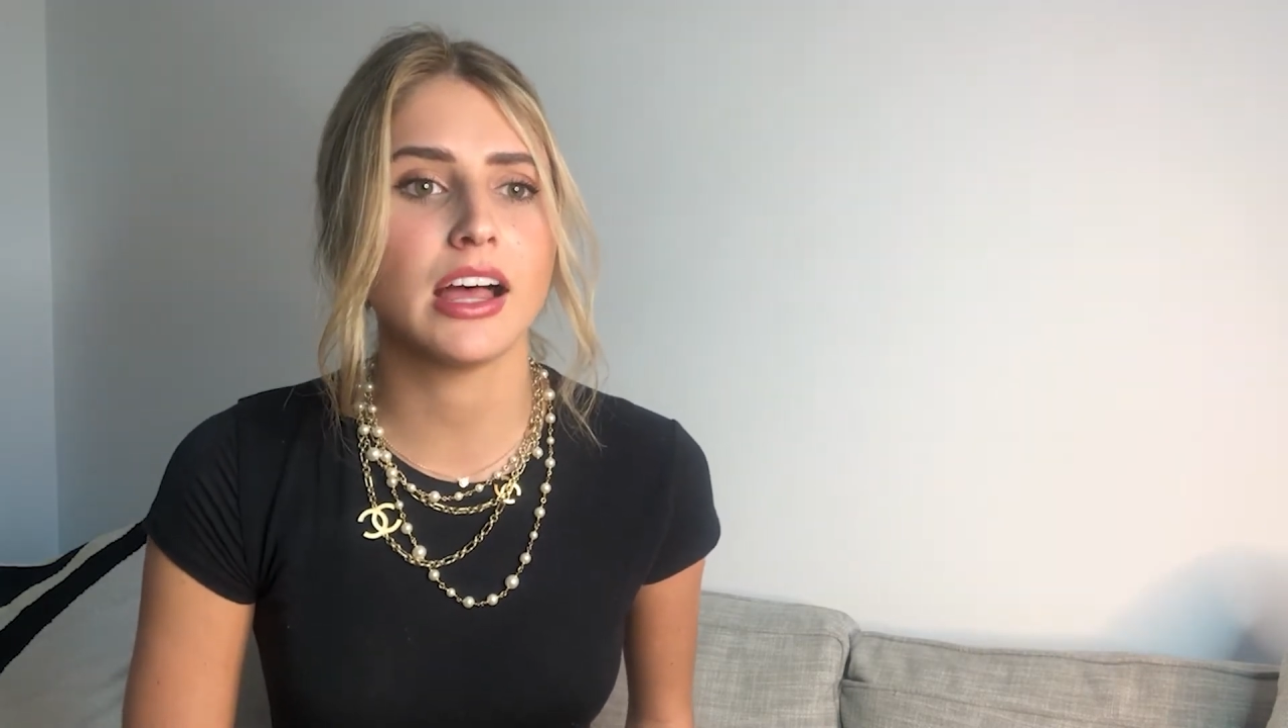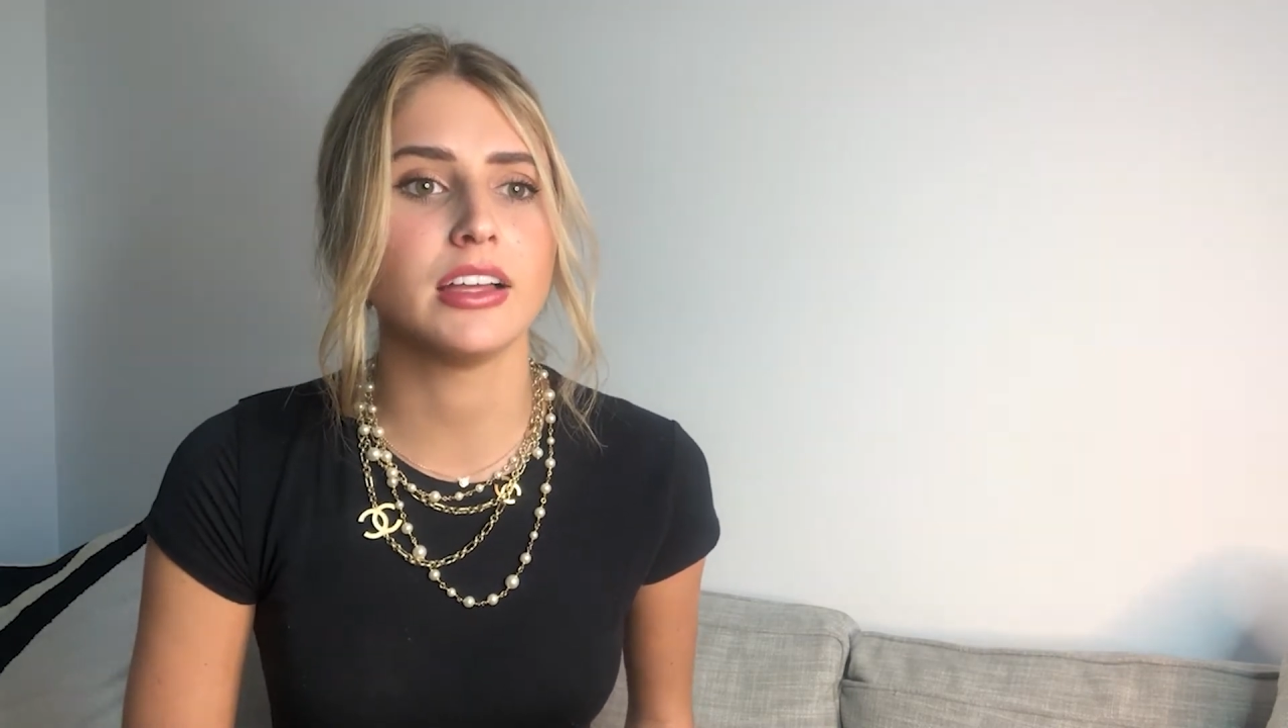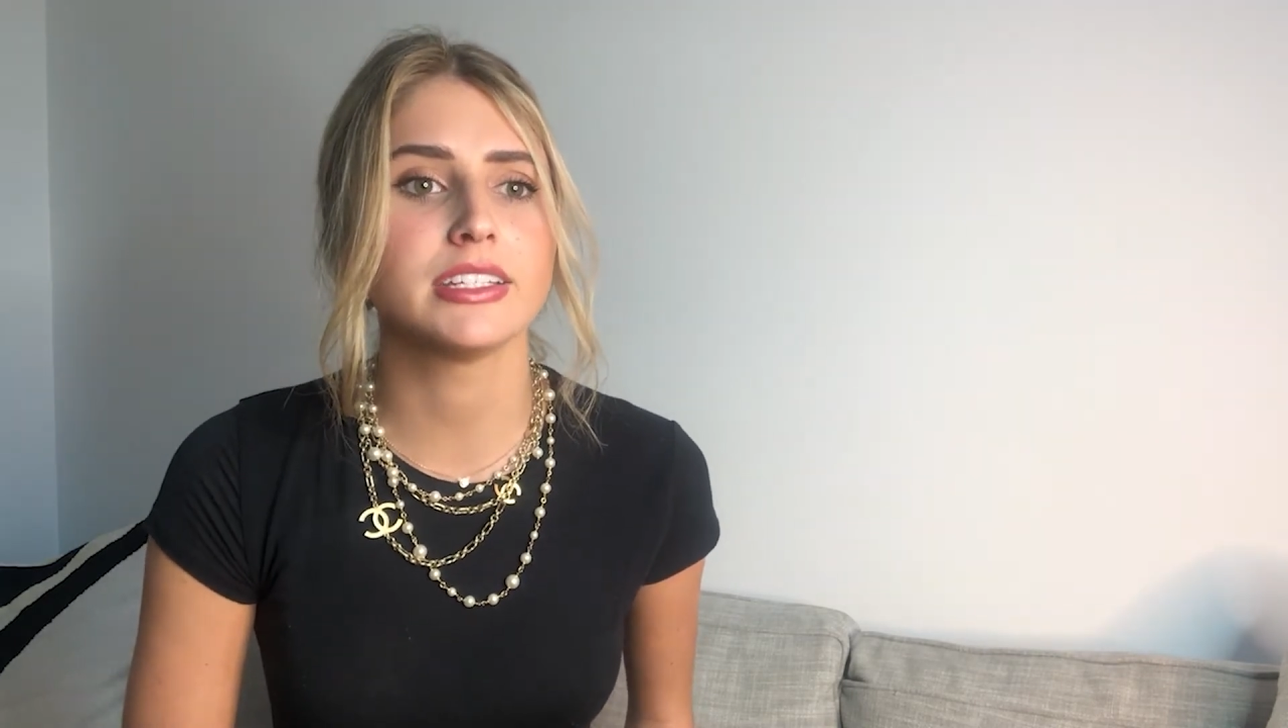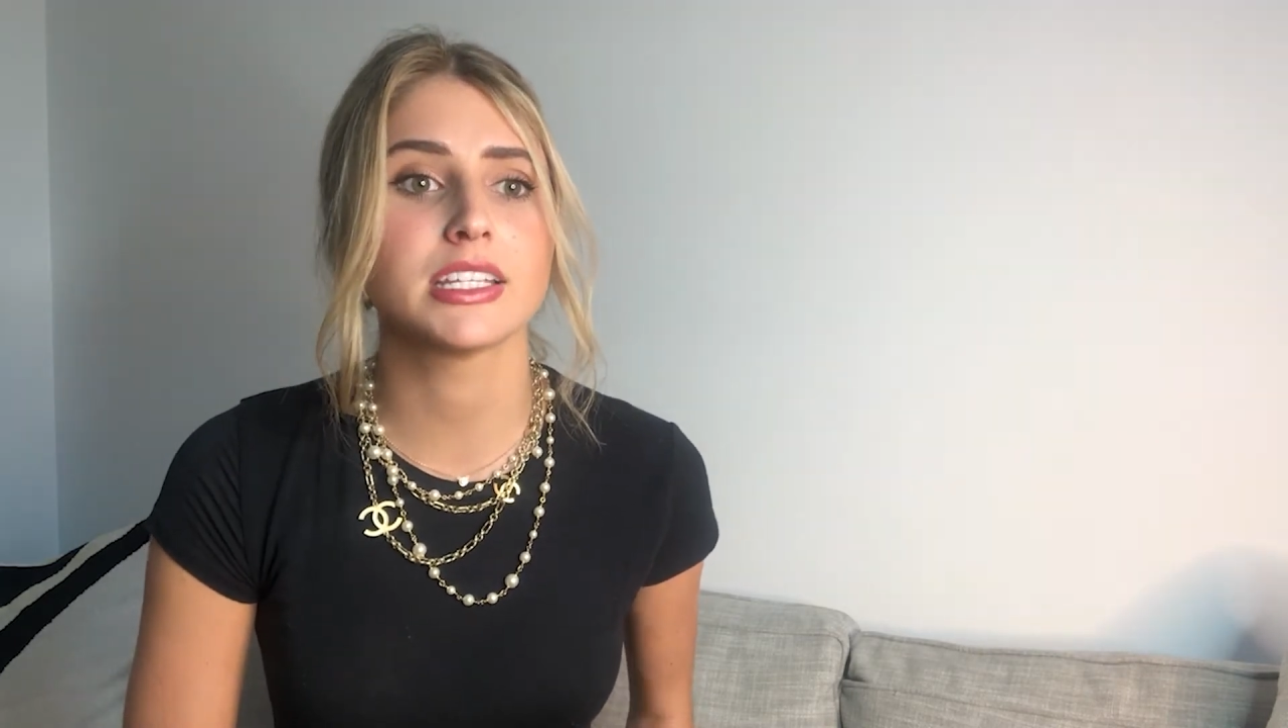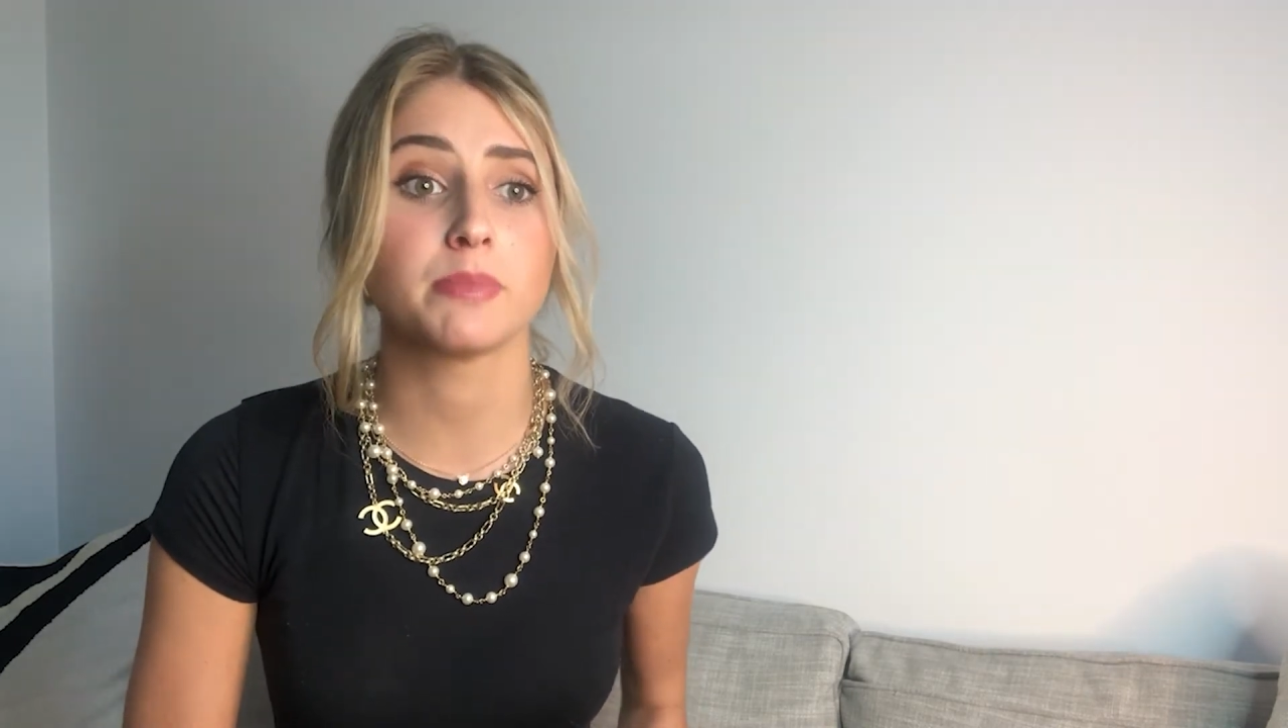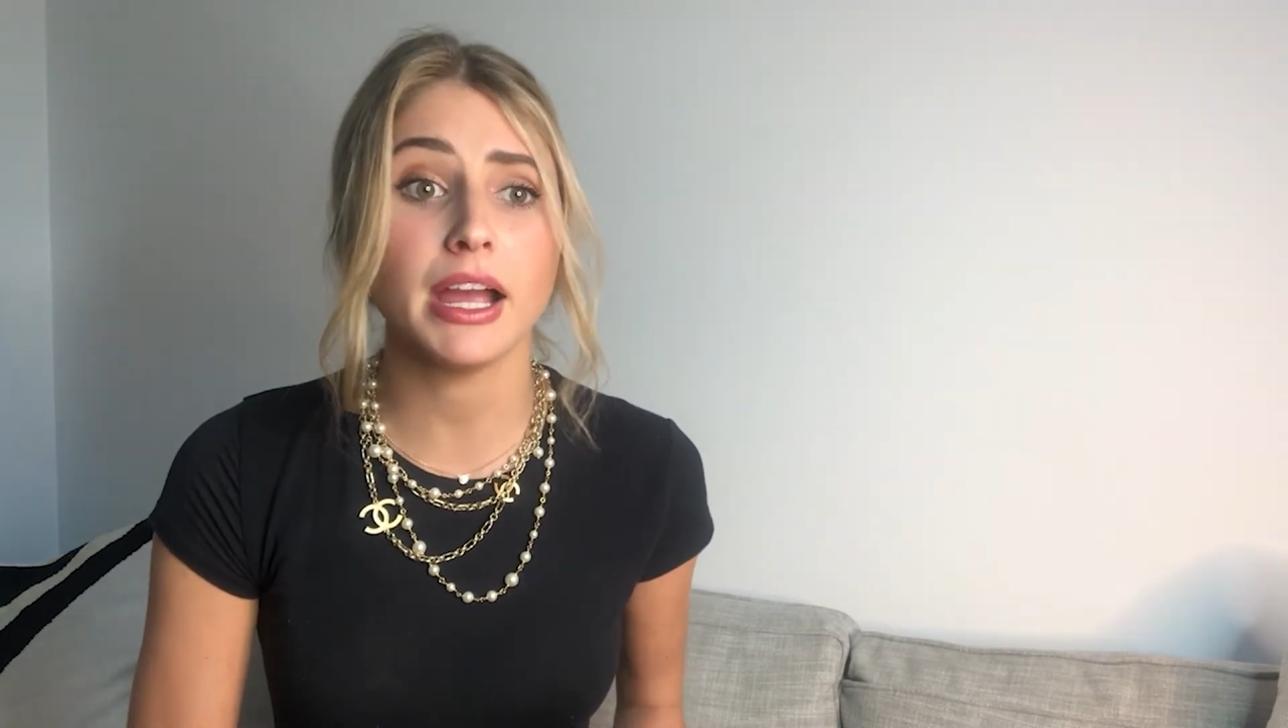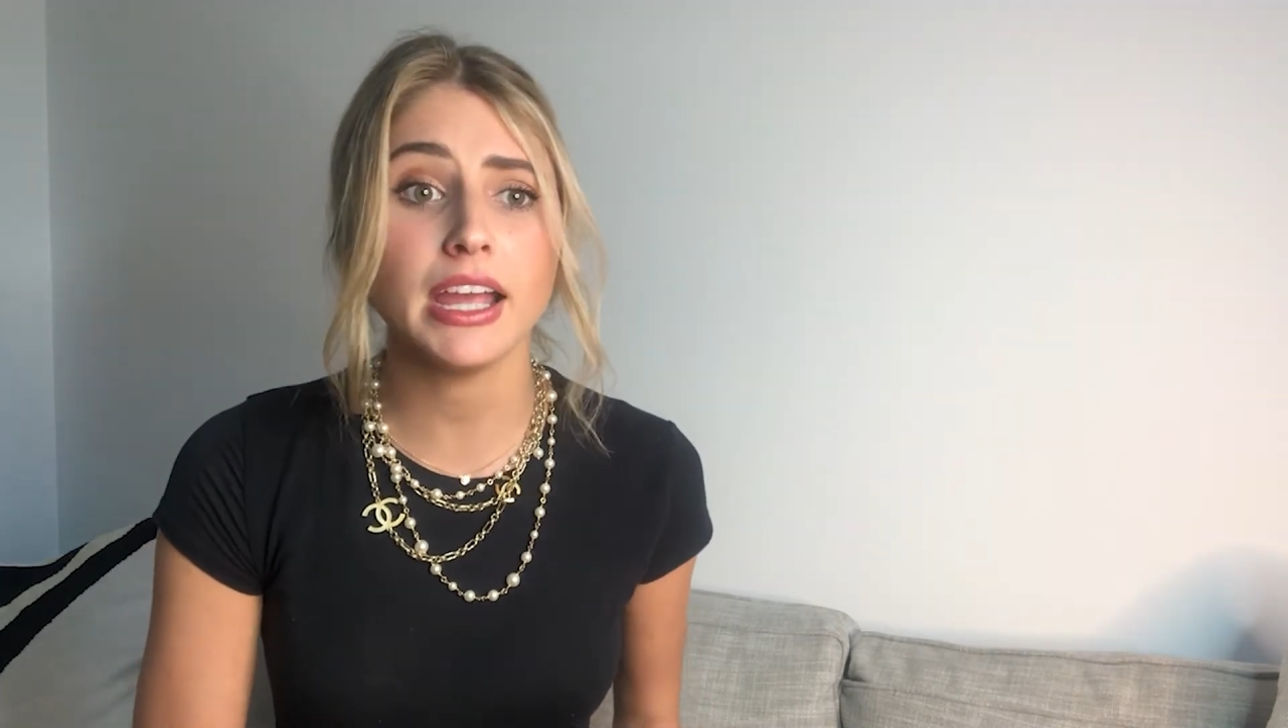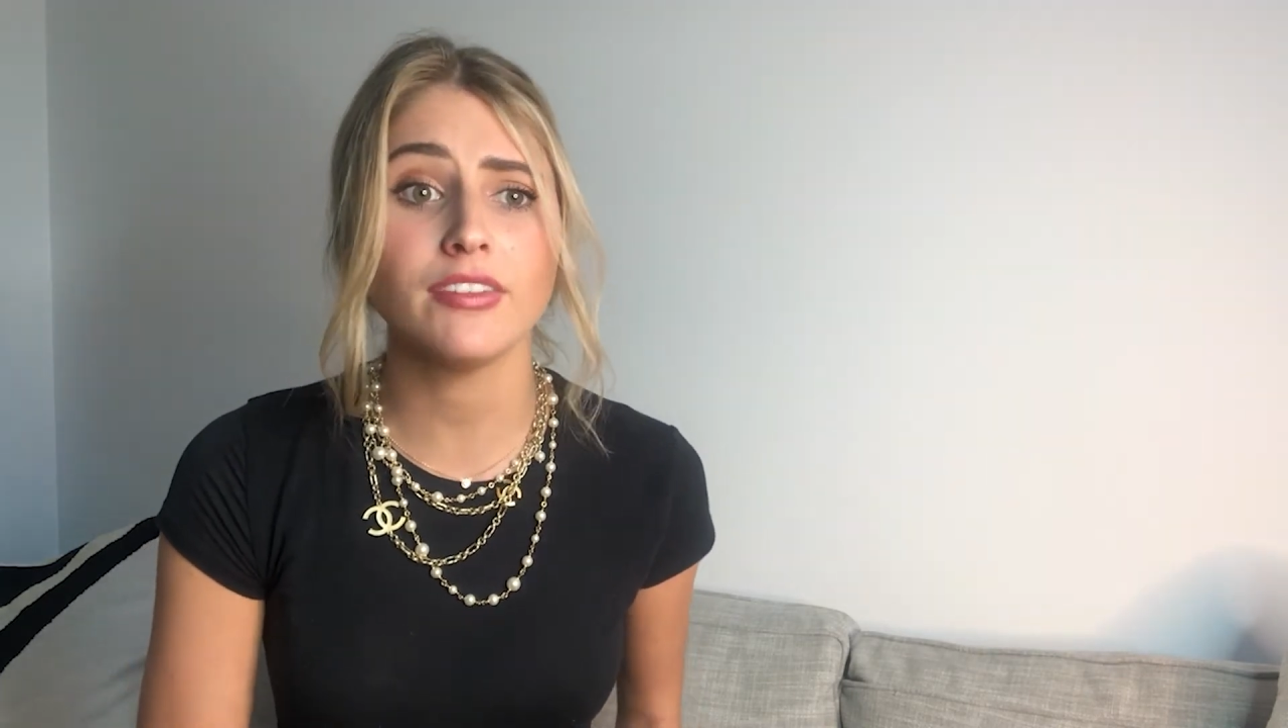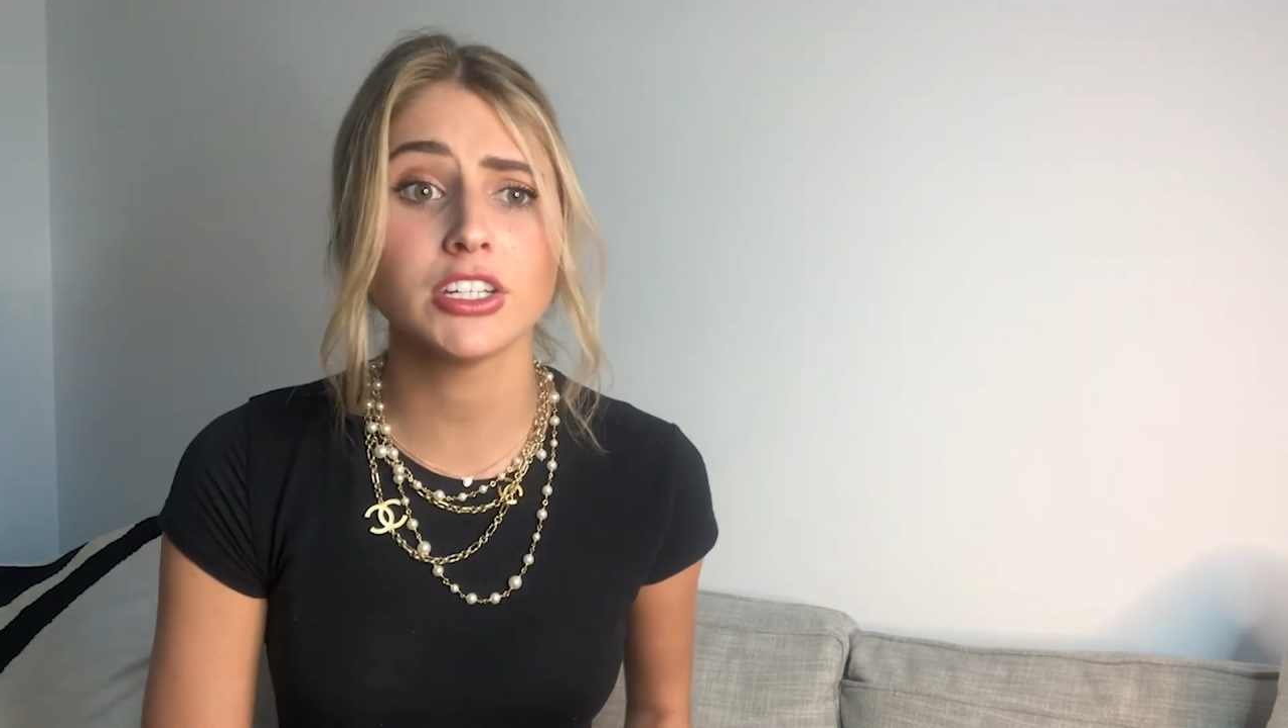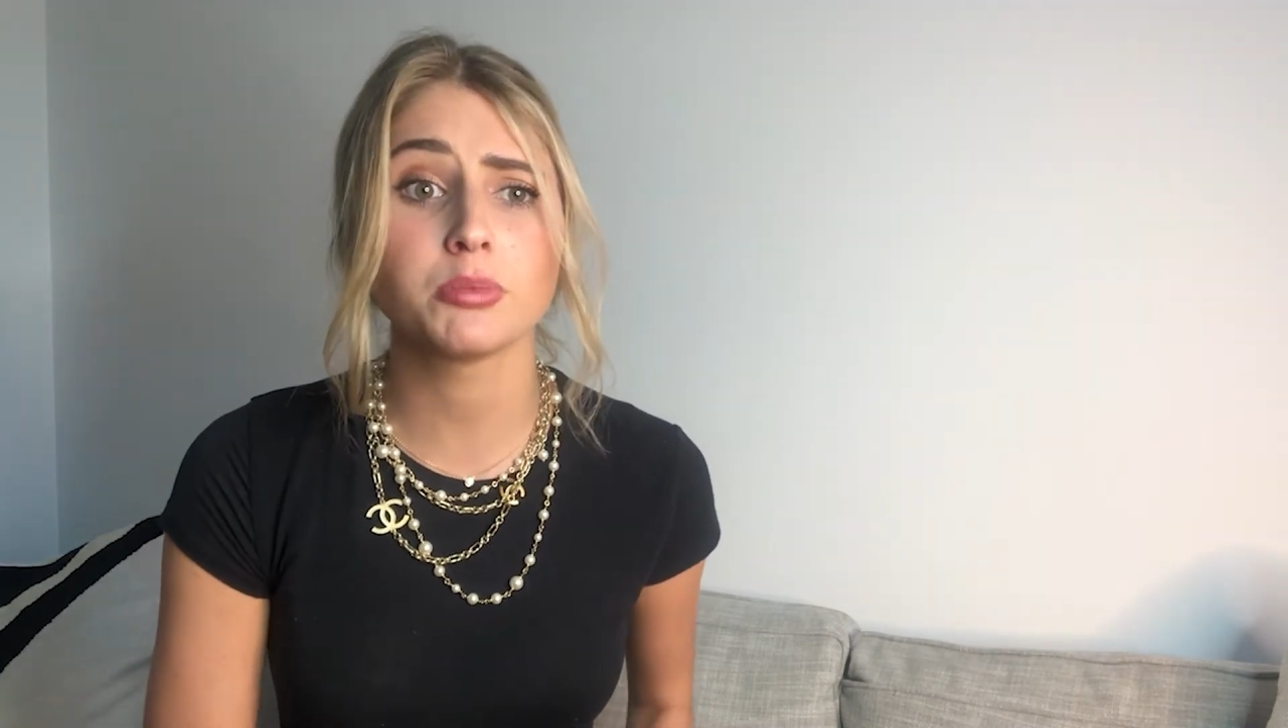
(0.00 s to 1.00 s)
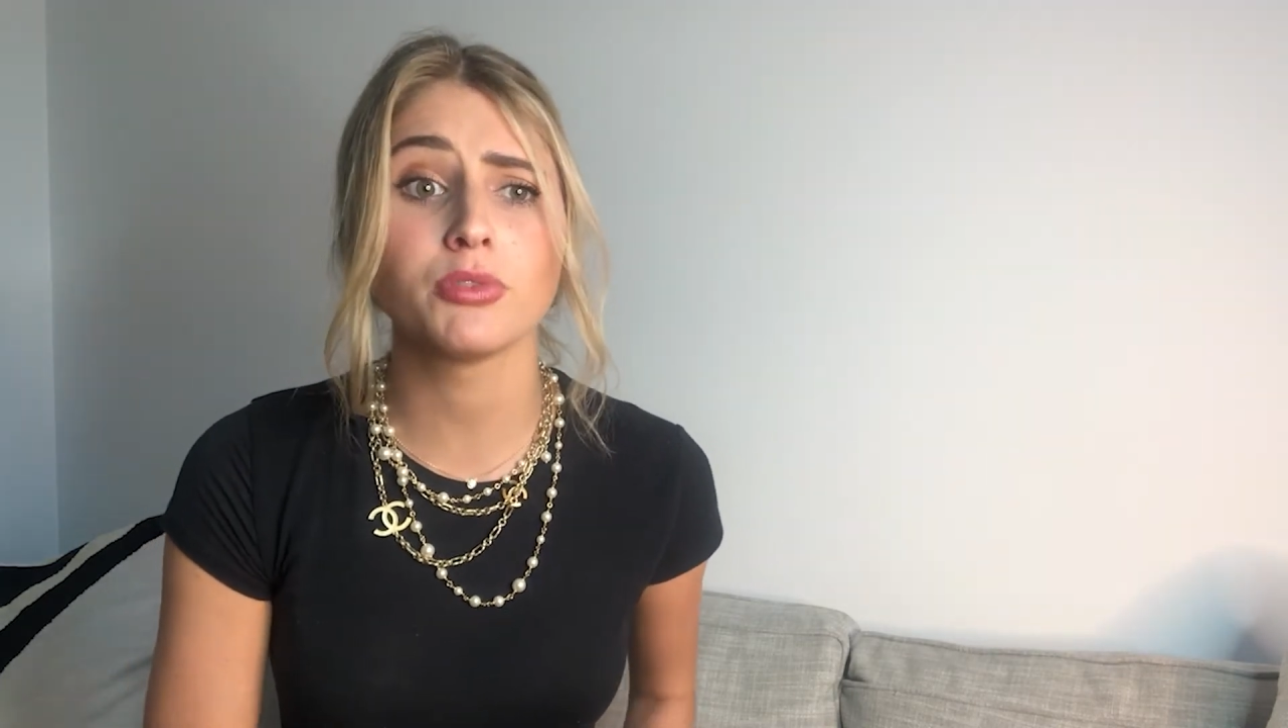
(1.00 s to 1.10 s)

solid despite having